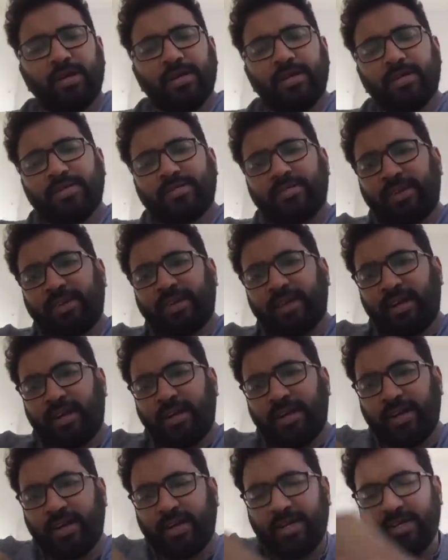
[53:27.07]
See,
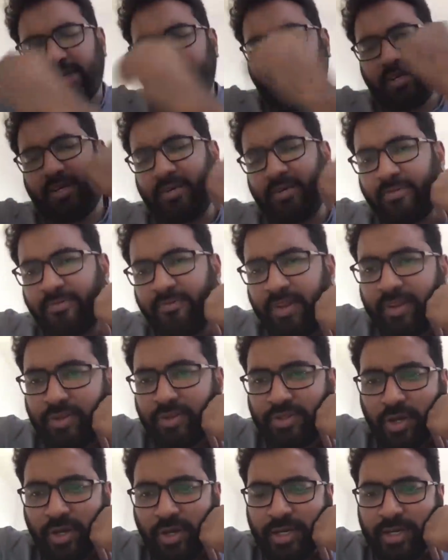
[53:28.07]
uh, when you
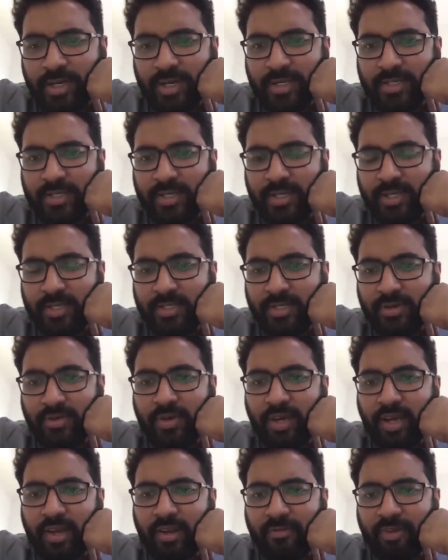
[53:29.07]
join a test series, you
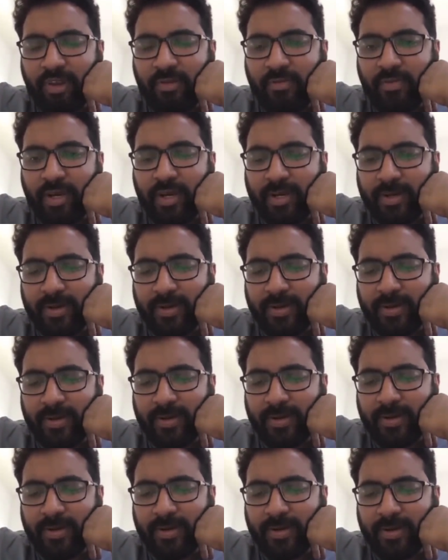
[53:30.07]
get a feedback.
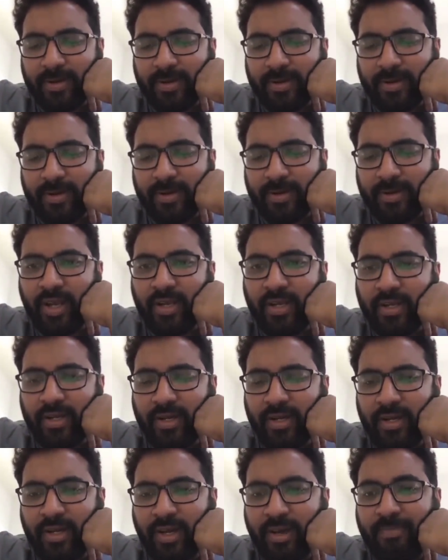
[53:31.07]
You get
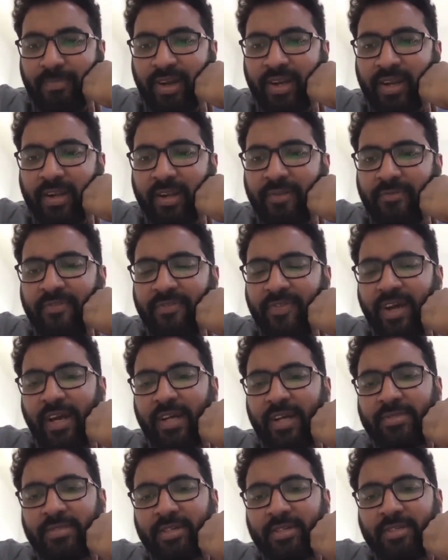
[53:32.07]
a comparative
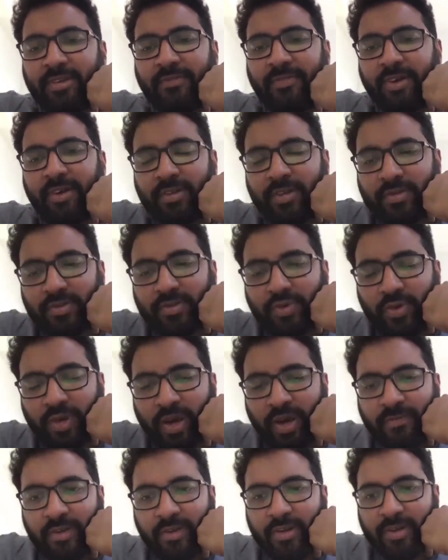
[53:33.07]
answers of others who
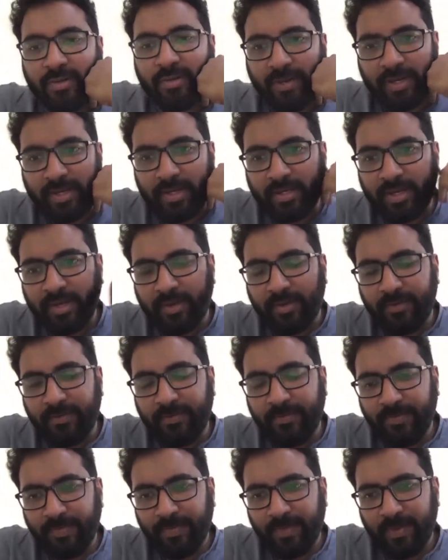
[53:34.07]
have written better than
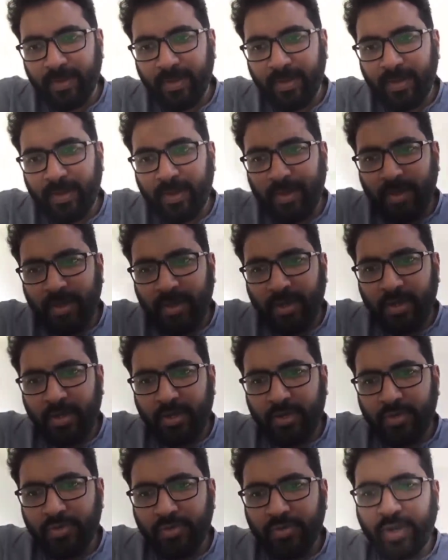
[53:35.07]
you.
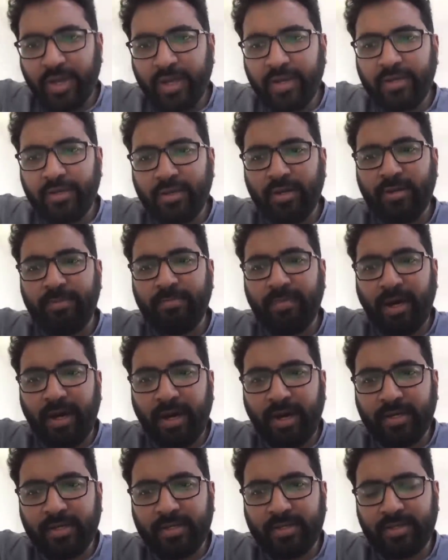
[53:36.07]
You get a
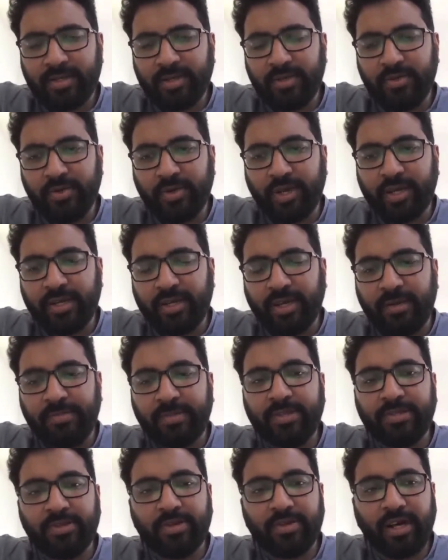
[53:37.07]
marks, you get
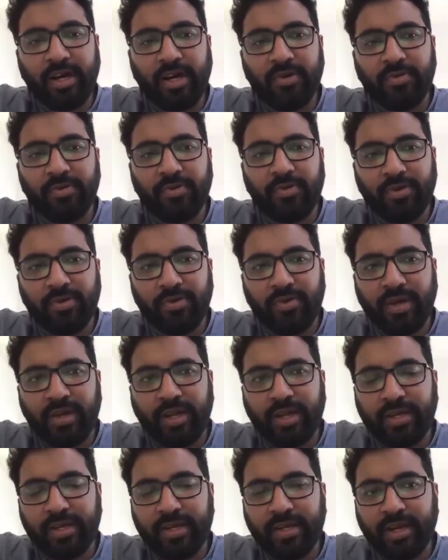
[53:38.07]
comments on how you are
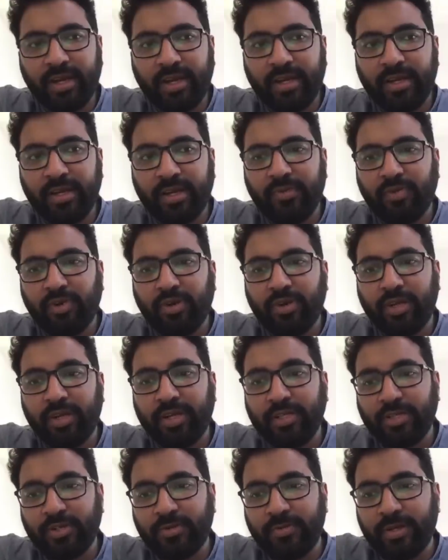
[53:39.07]
writing currently and what
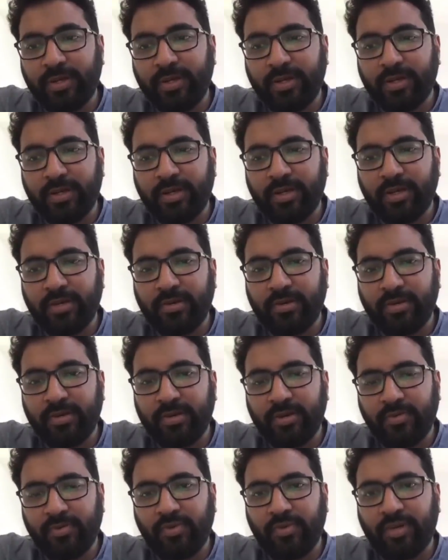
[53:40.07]
needs to be written,
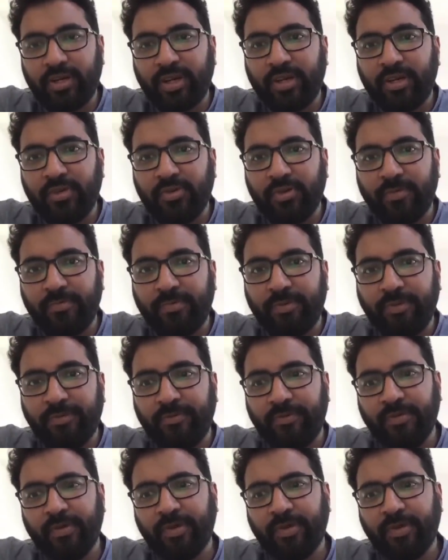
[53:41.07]
done to improve.